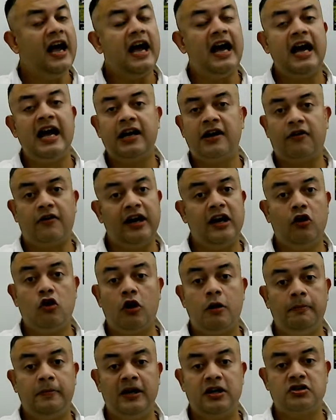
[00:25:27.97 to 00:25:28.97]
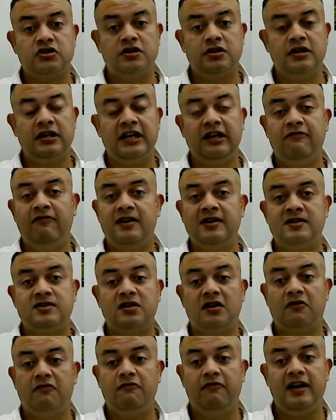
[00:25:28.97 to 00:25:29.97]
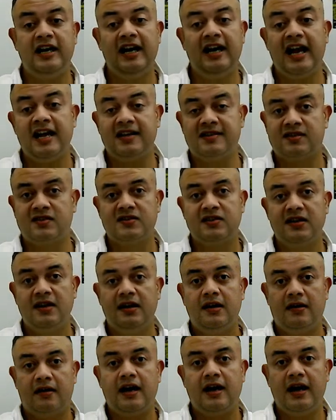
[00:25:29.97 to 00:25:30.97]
and recombination events are very less